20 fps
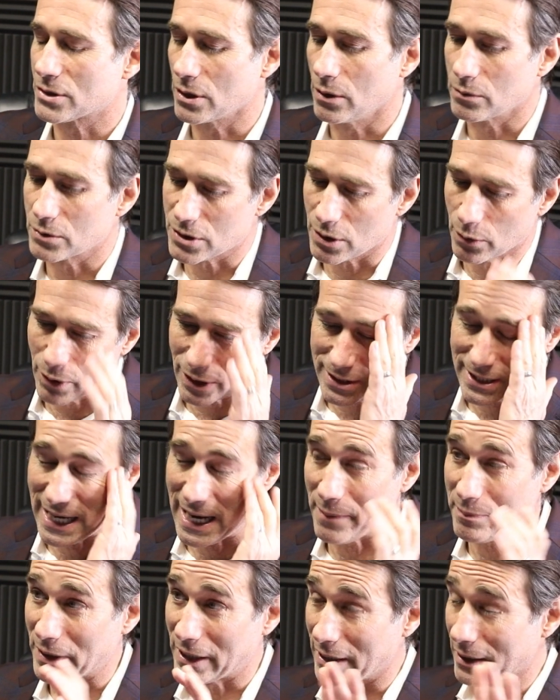So, so what's
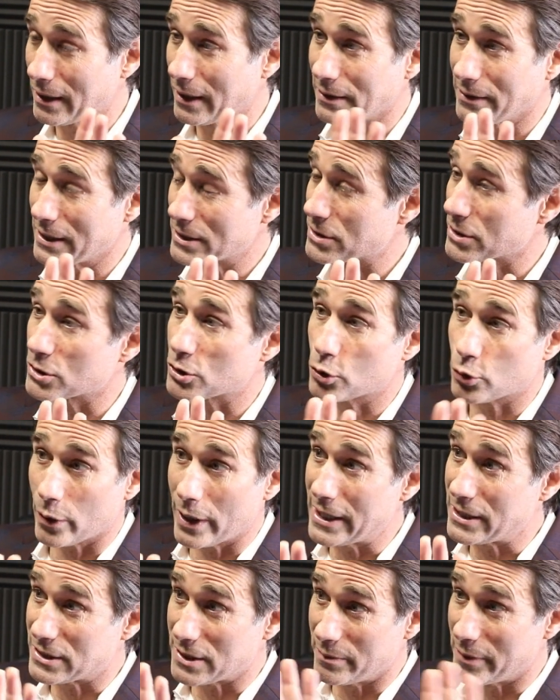happened, and, and this is
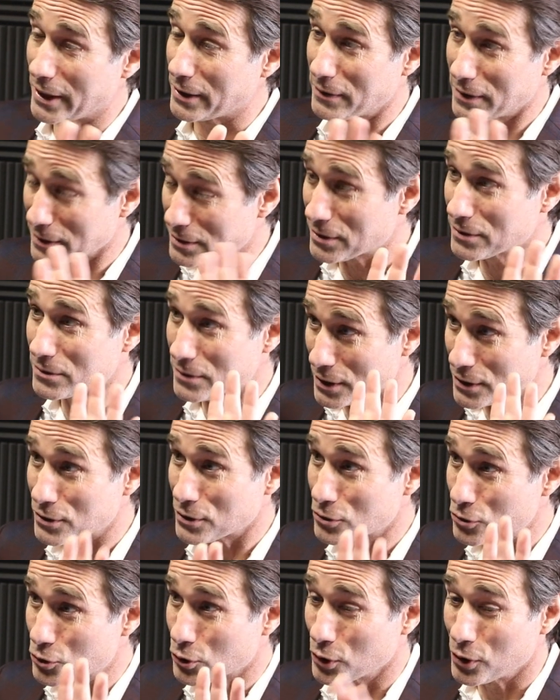crazy, but this is this
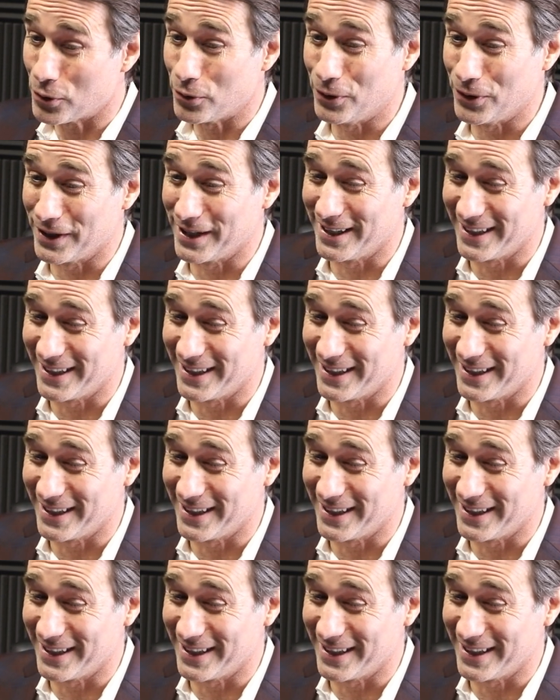is true.